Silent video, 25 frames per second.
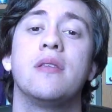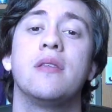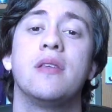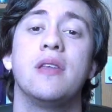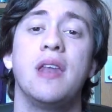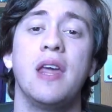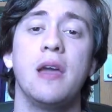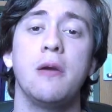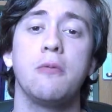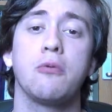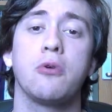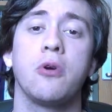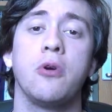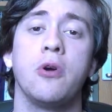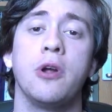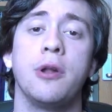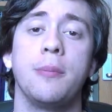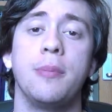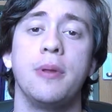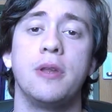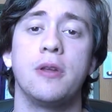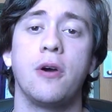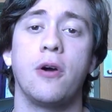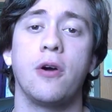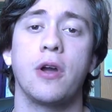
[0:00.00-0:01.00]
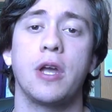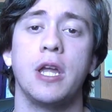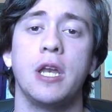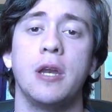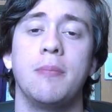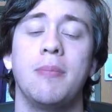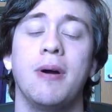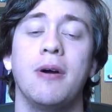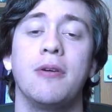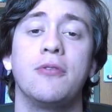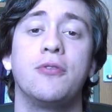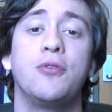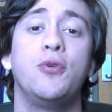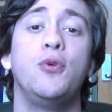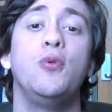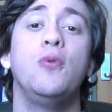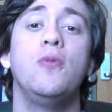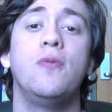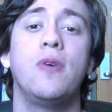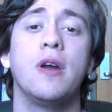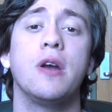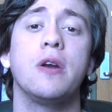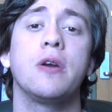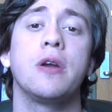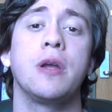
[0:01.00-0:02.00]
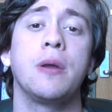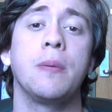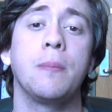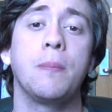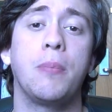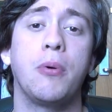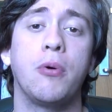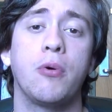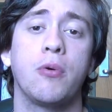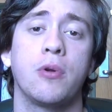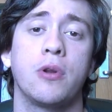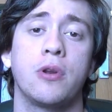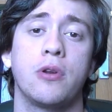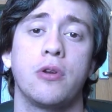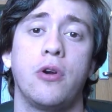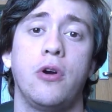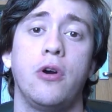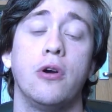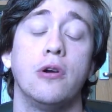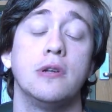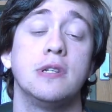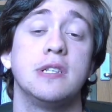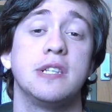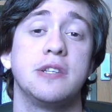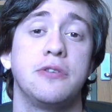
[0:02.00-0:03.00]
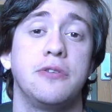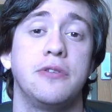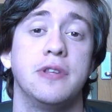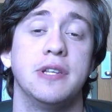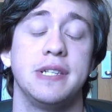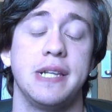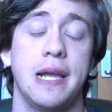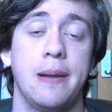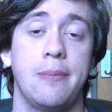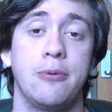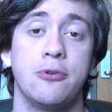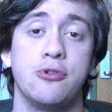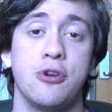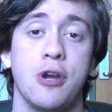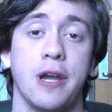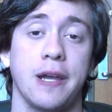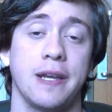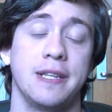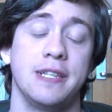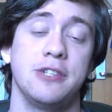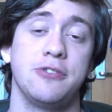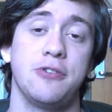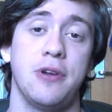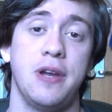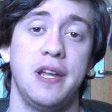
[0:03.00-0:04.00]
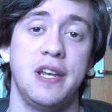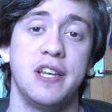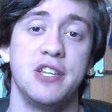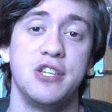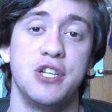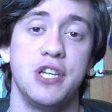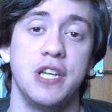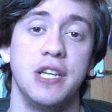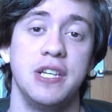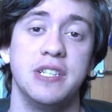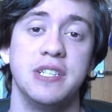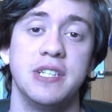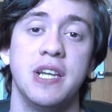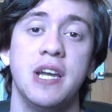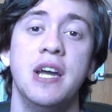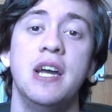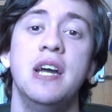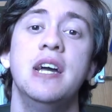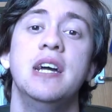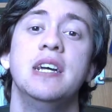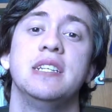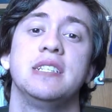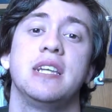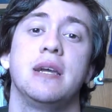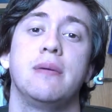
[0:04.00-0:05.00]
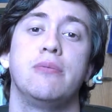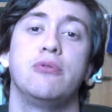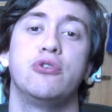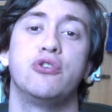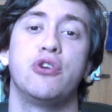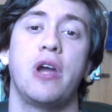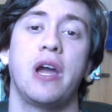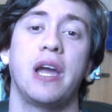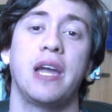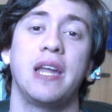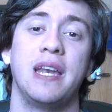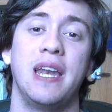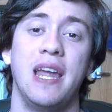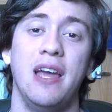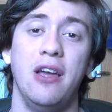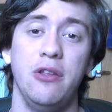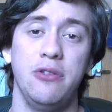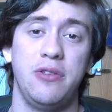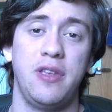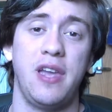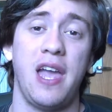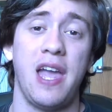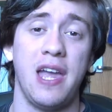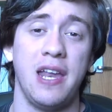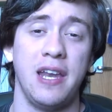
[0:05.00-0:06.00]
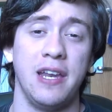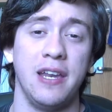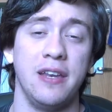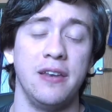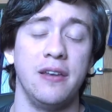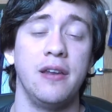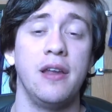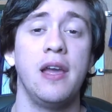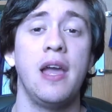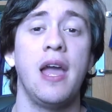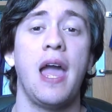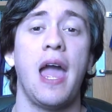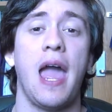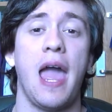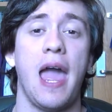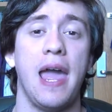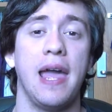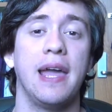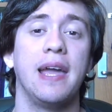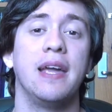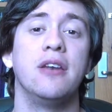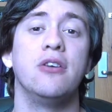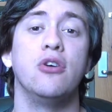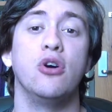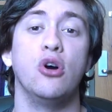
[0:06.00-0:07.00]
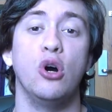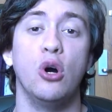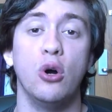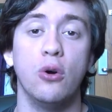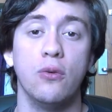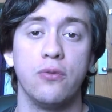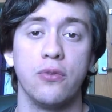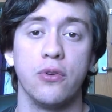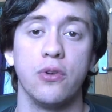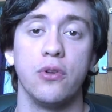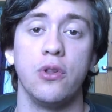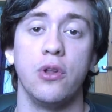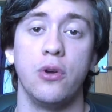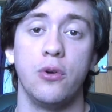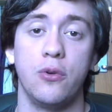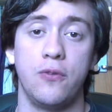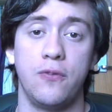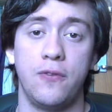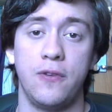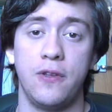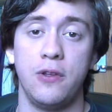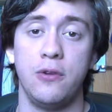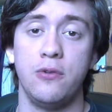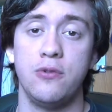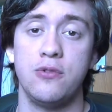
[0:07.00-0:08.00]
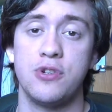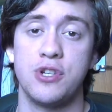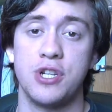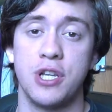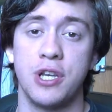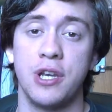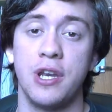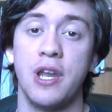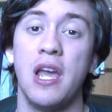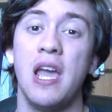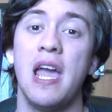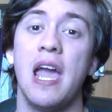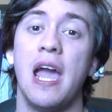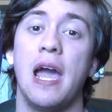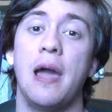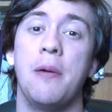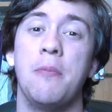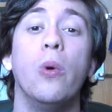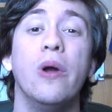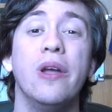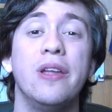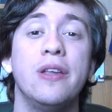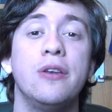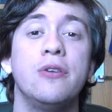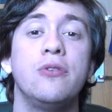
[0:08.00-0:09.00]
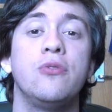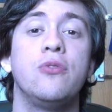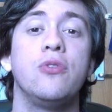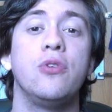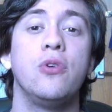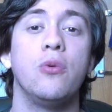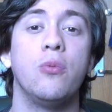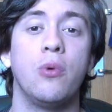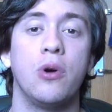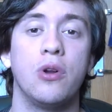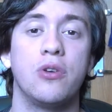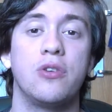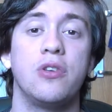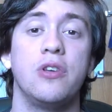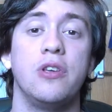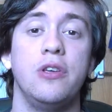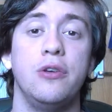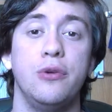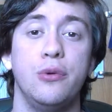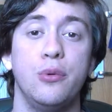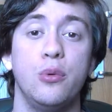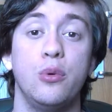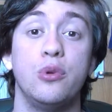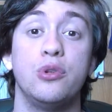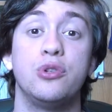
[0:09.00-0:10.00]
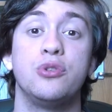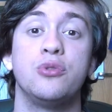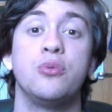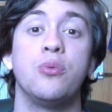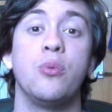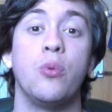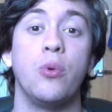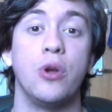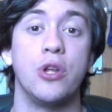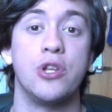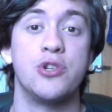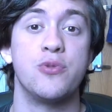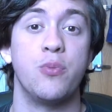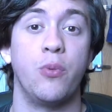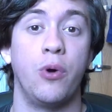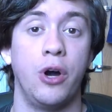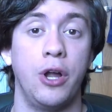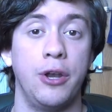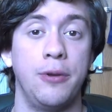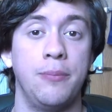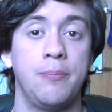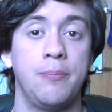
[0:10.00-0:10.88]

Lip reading: Today we're going to be talking about two very important cards to the CyberDragon strategies, CyberDragon Eltanin and Overload Fusion, and when do you want to use which one?